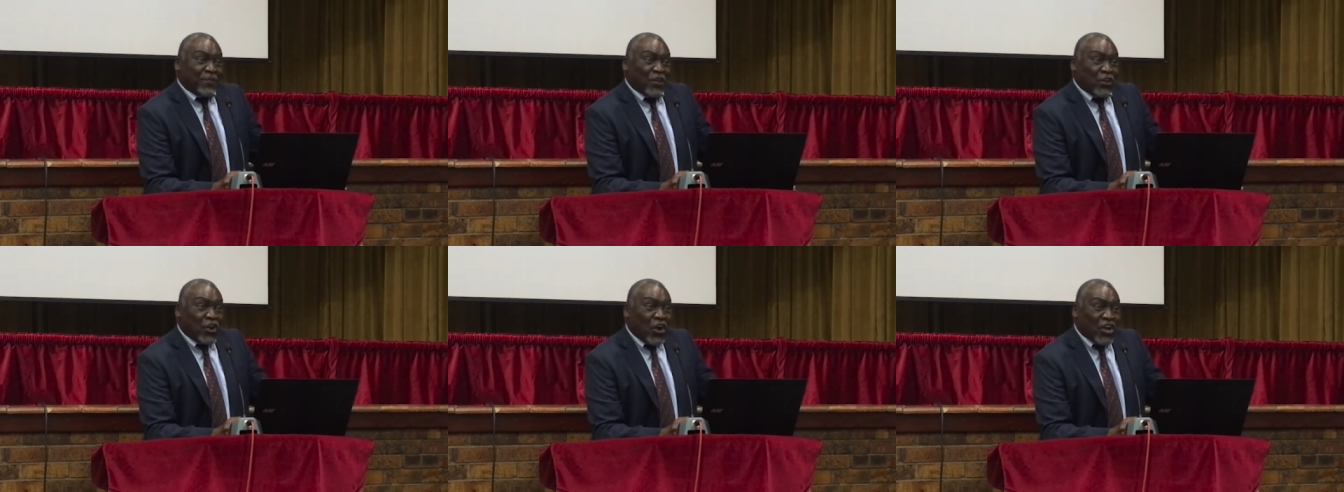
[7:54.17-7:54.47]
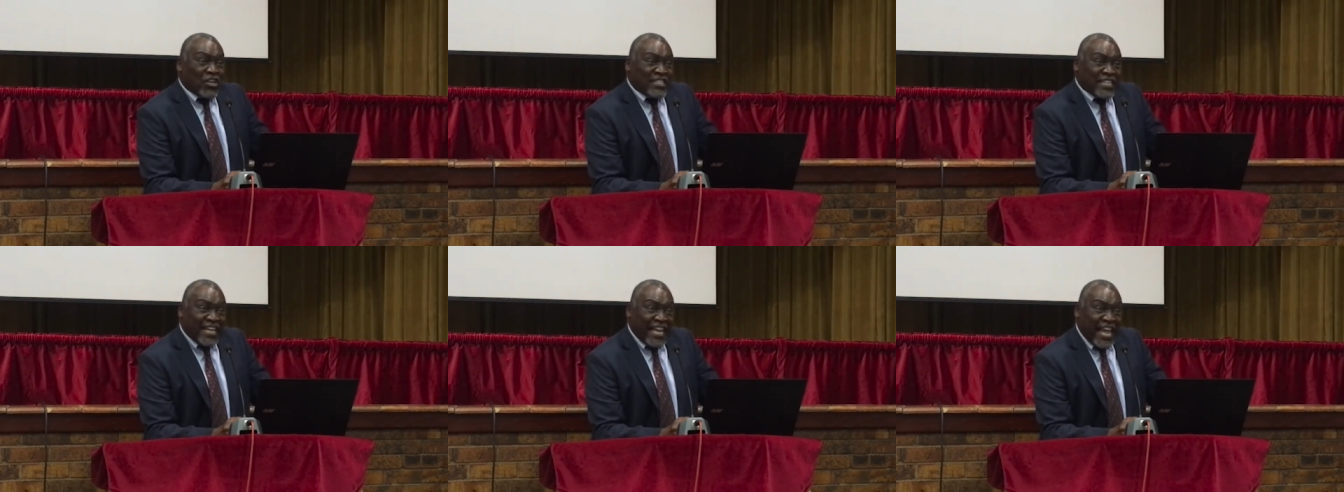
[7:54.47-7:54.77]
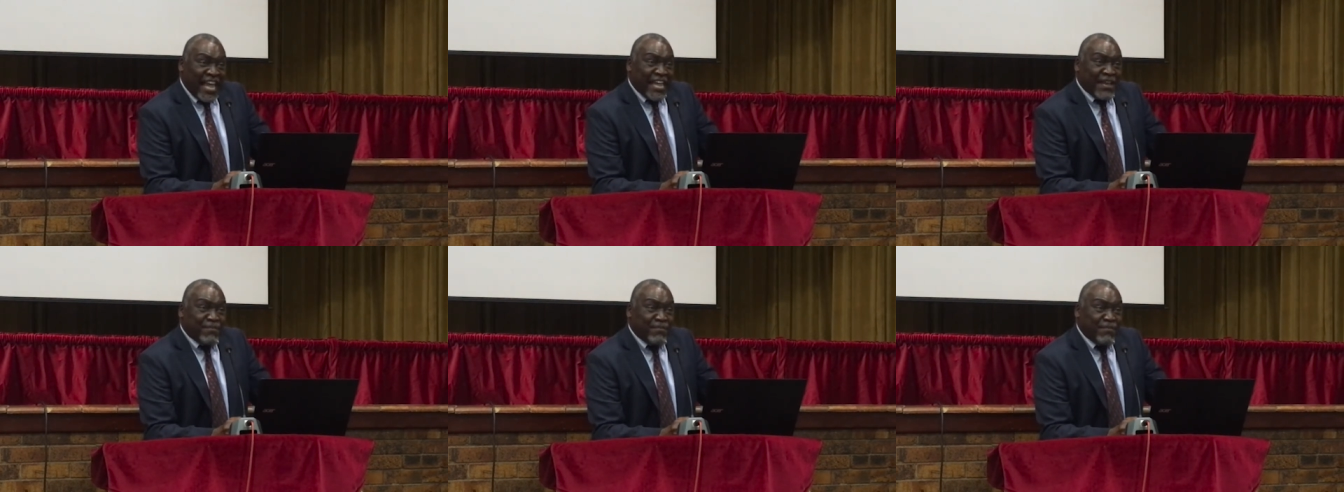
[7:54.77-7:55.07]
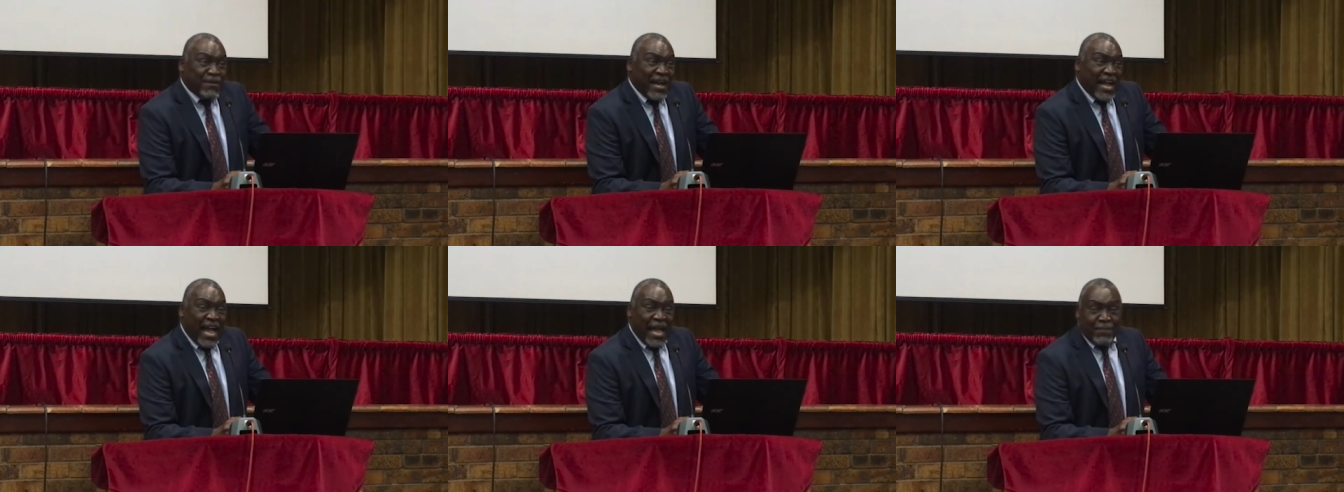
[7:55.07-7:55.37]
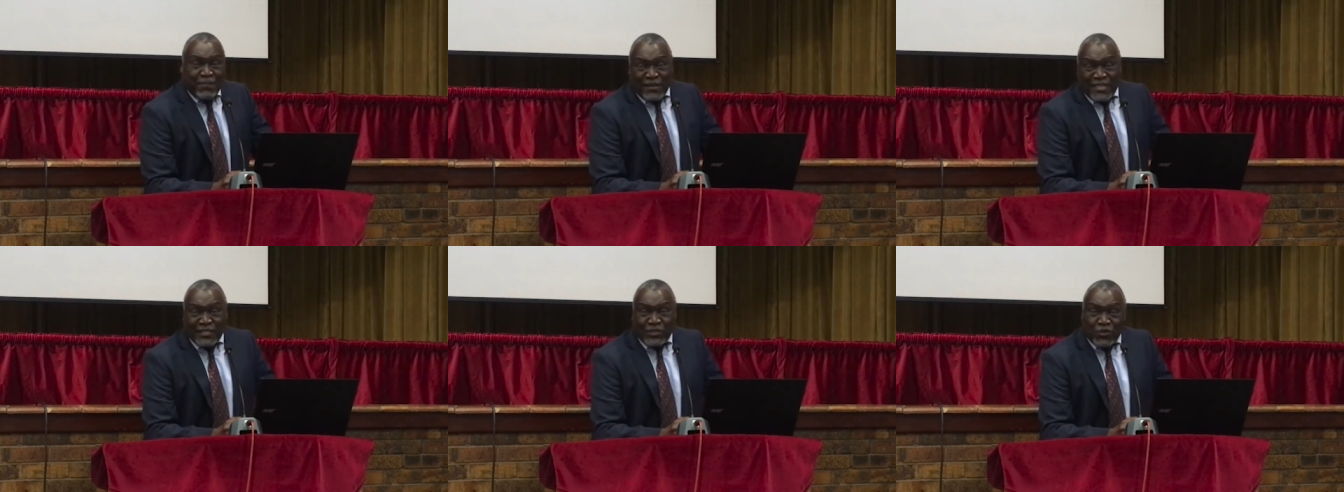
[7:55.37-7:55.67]
God came, I
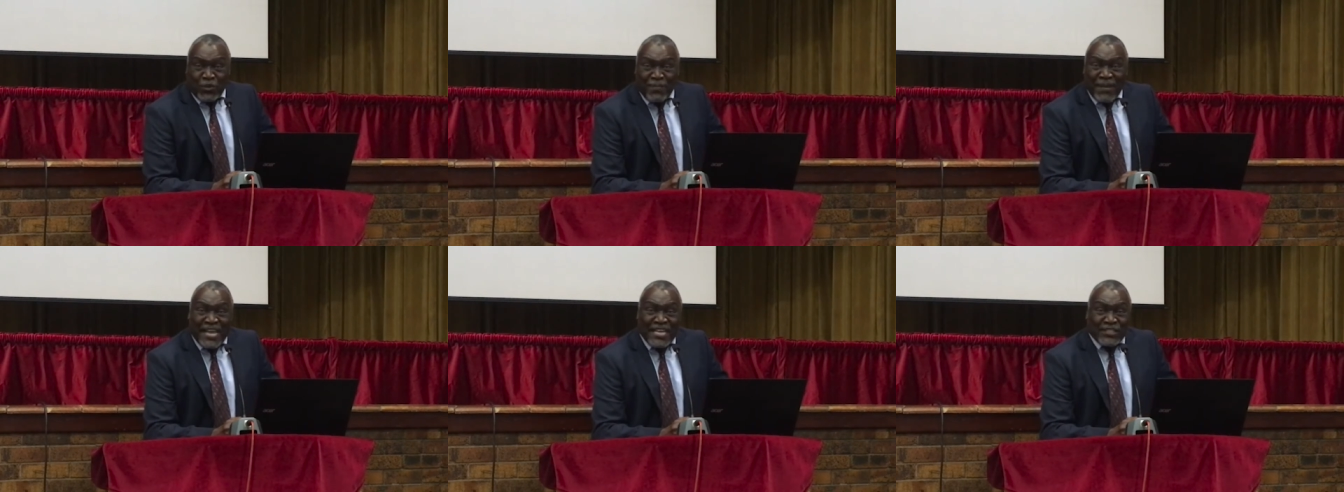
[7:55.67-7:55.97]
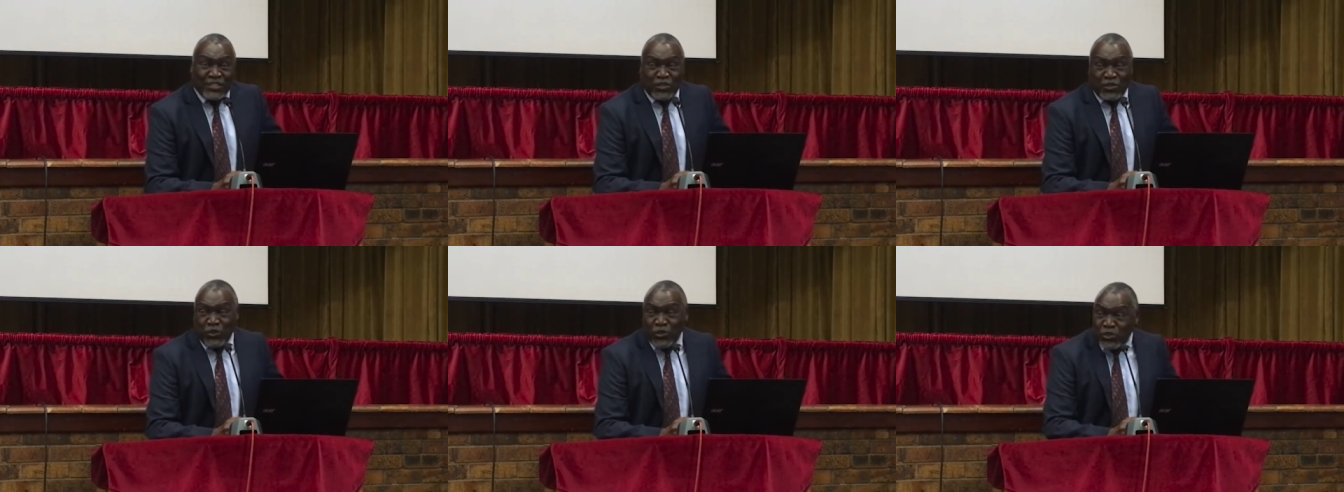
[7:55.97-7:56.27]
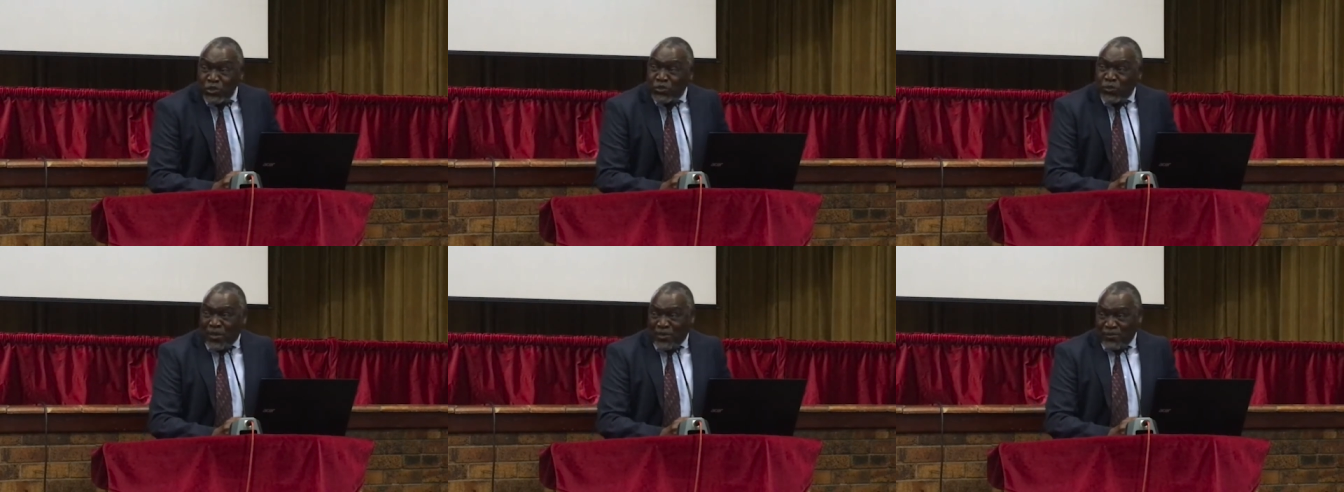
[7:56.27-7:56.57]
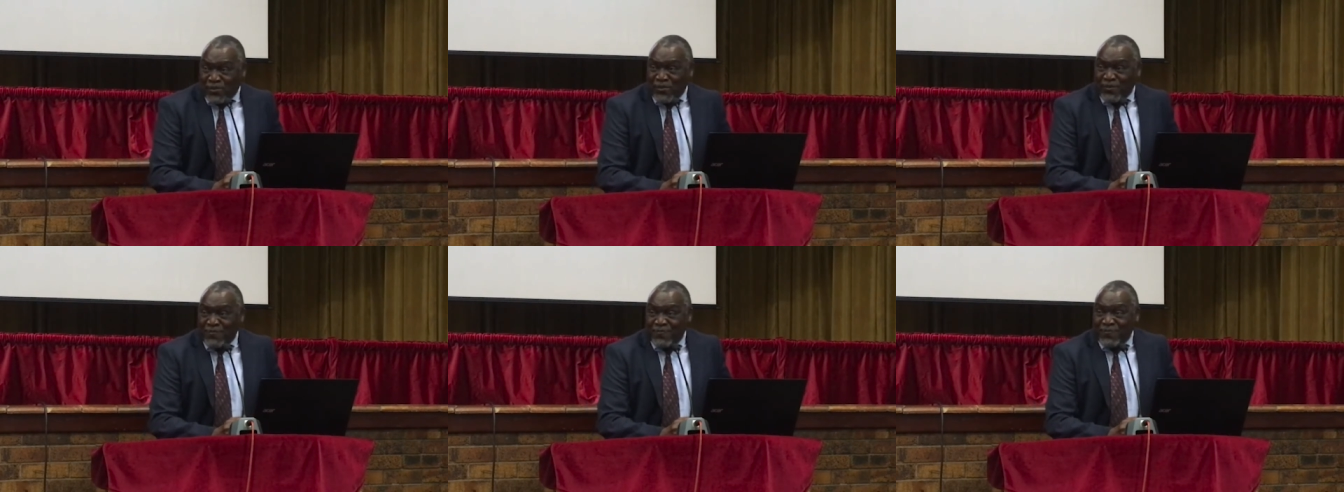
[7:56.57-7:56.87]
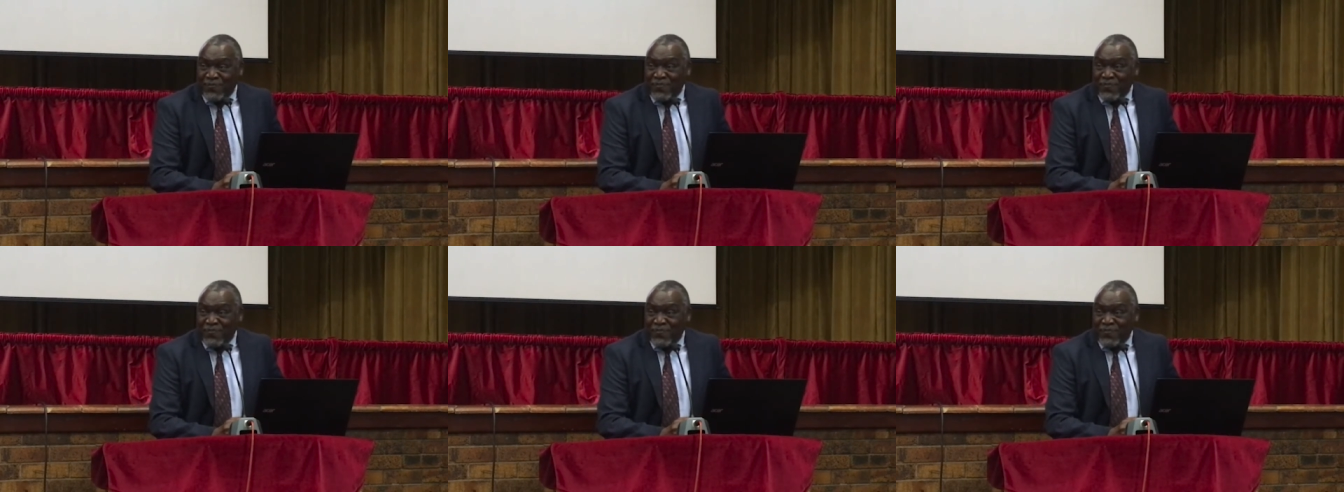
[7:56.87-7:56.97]
presume, as usual.